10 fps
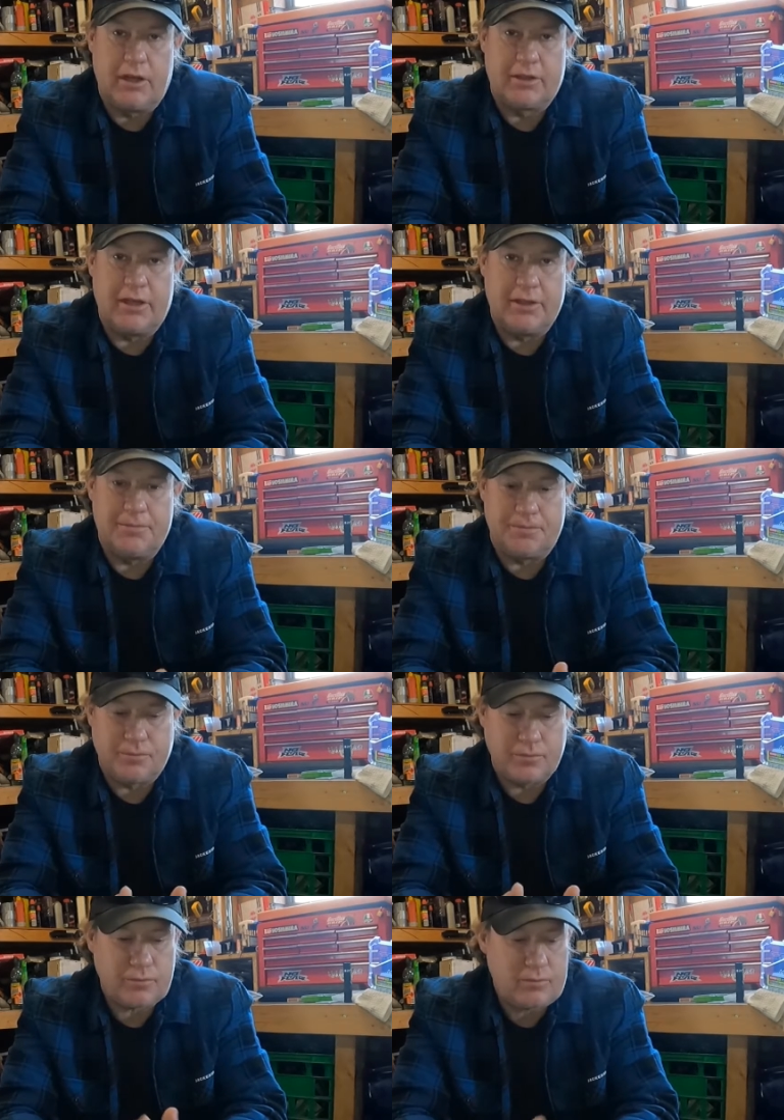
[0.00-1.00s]
Okay,
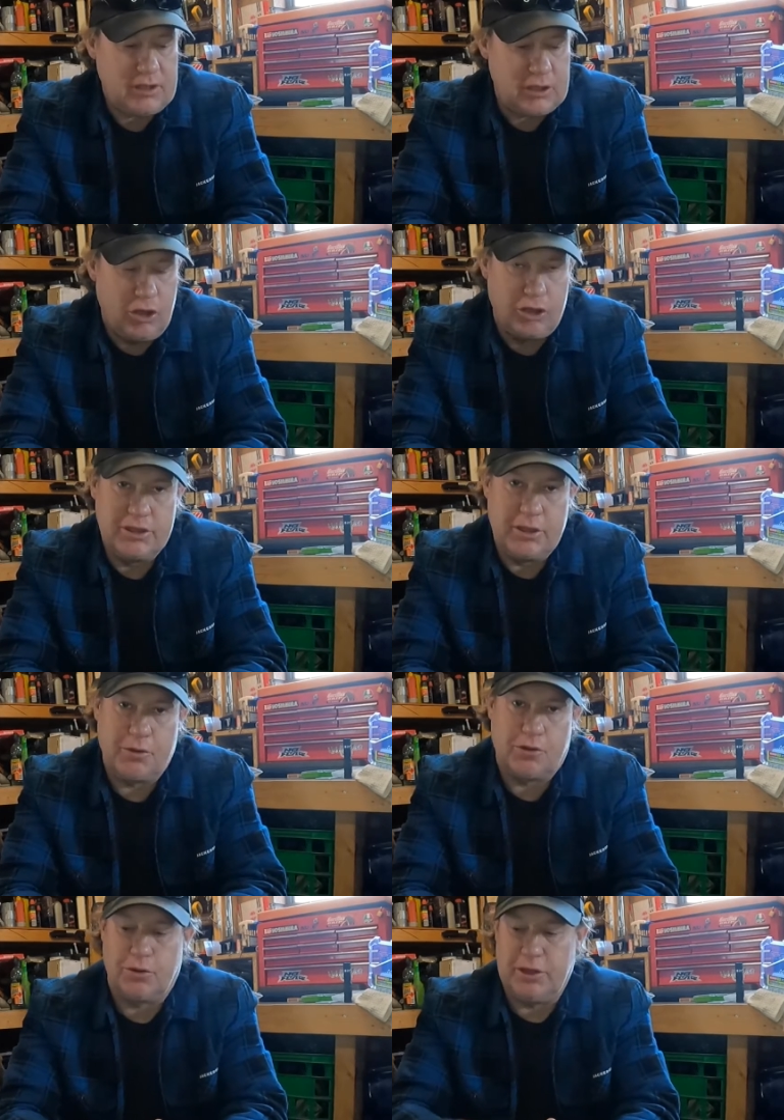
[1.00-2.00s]
on to
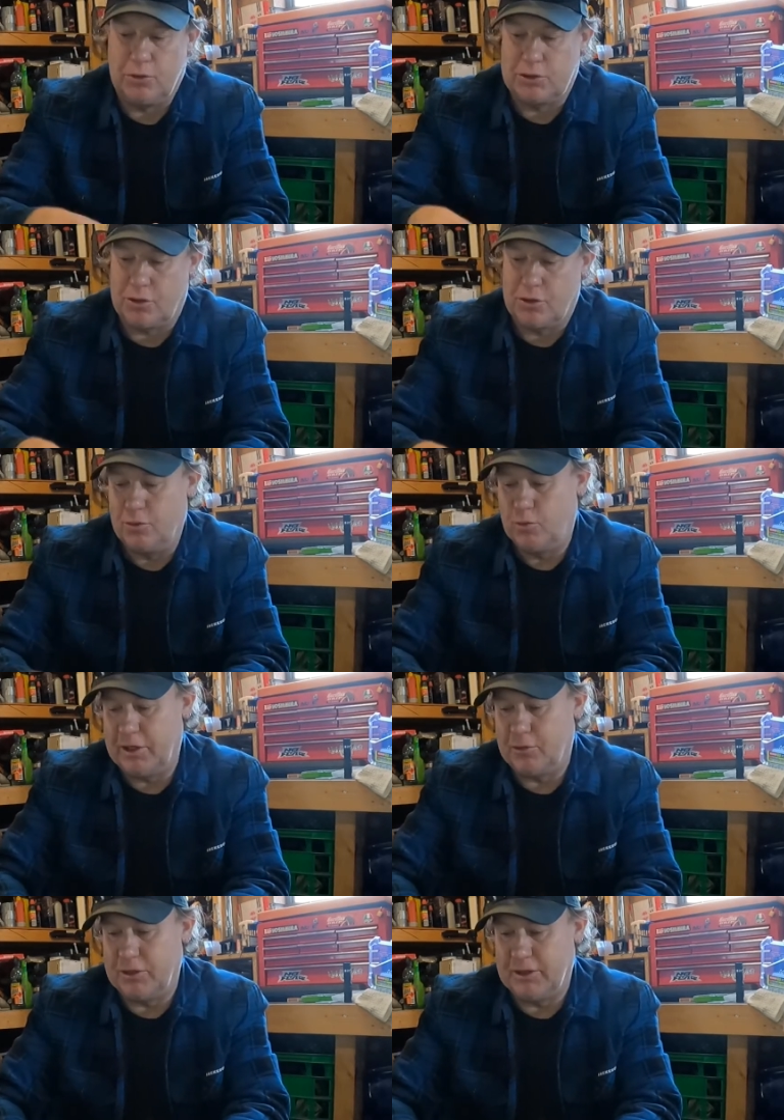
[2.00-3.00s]
number 3. What's the third
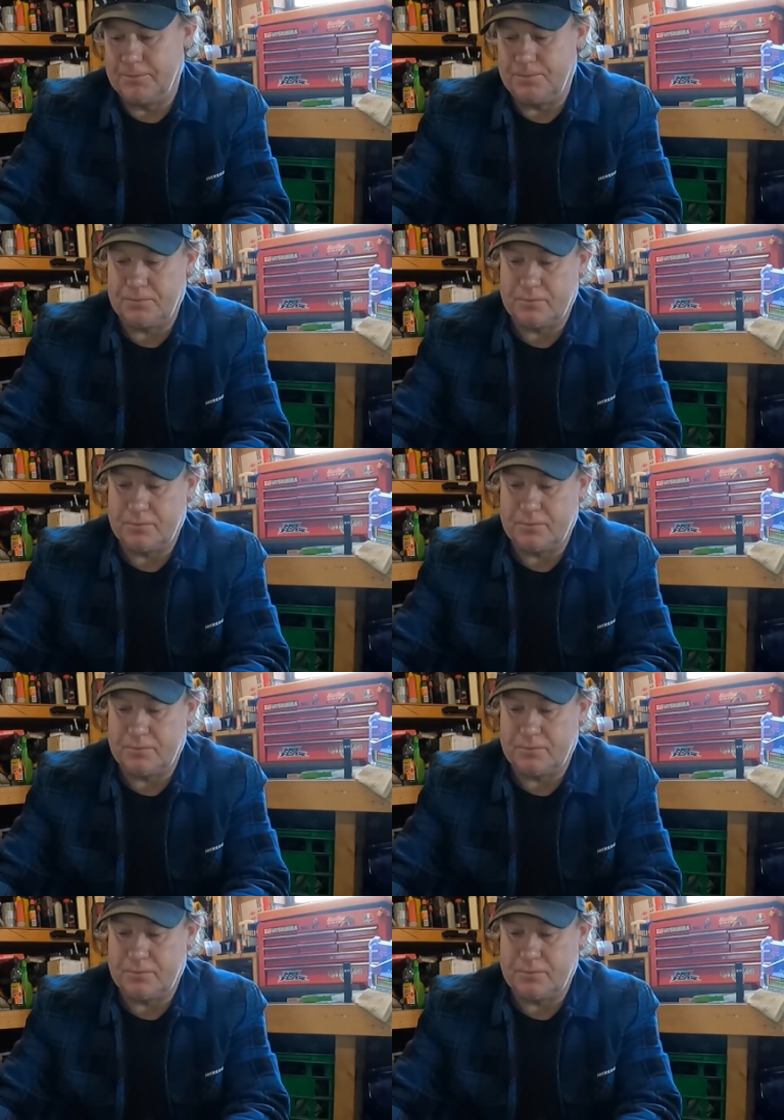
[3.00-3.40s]
way to rig it?